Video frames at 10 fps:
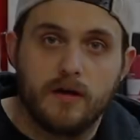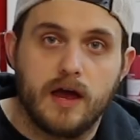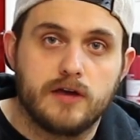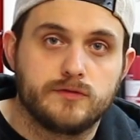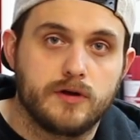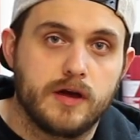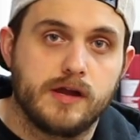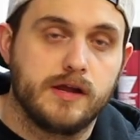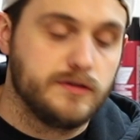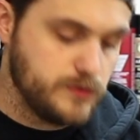guys. We are
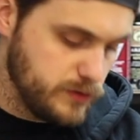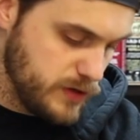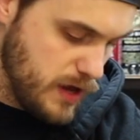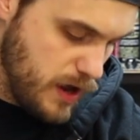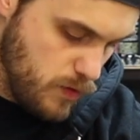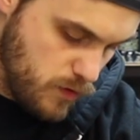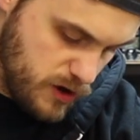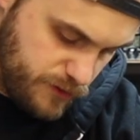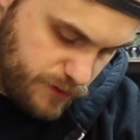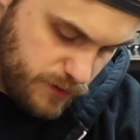getting into it today
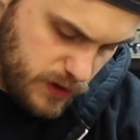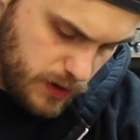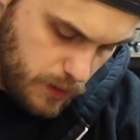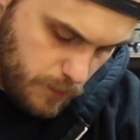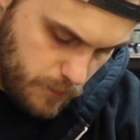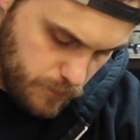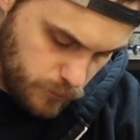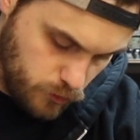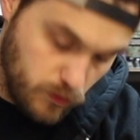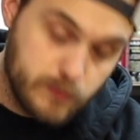with the
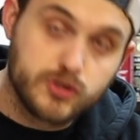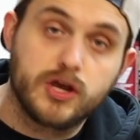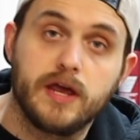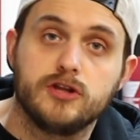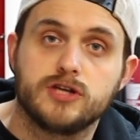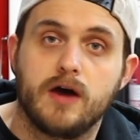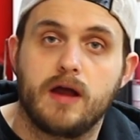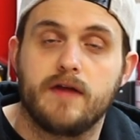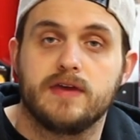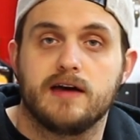grip change
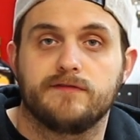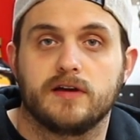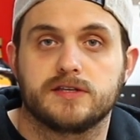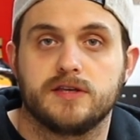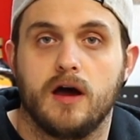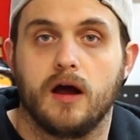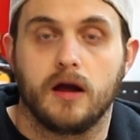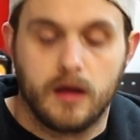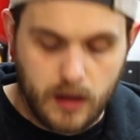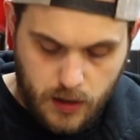out on the
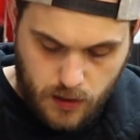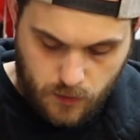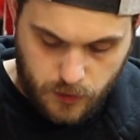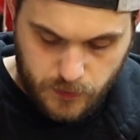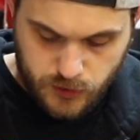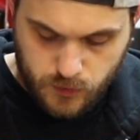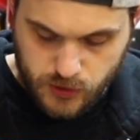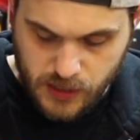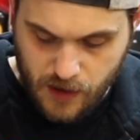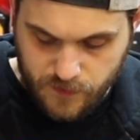FXR. We're going to be
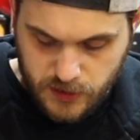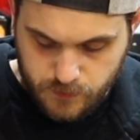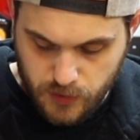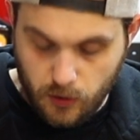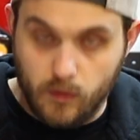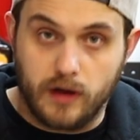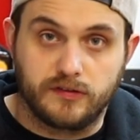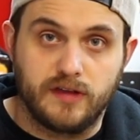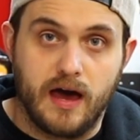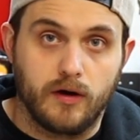switching out these built well
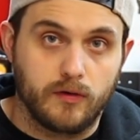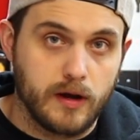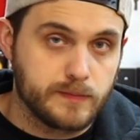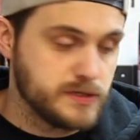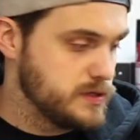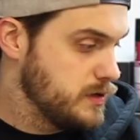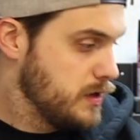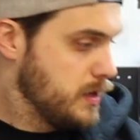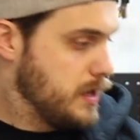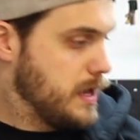style grips
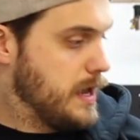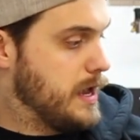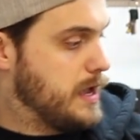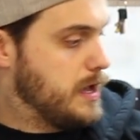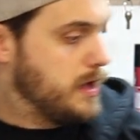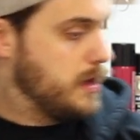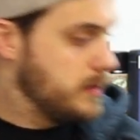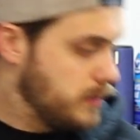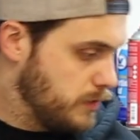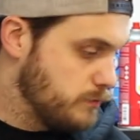
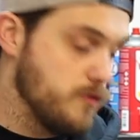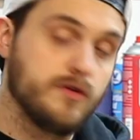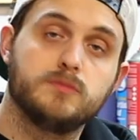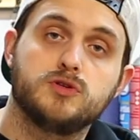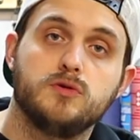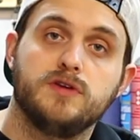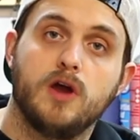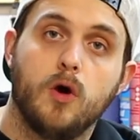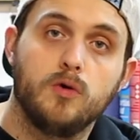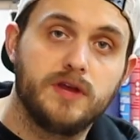and moving them to
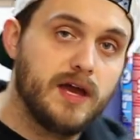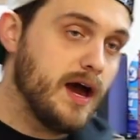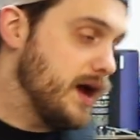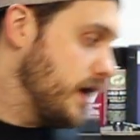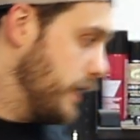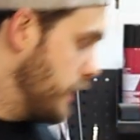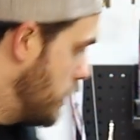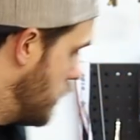the ODI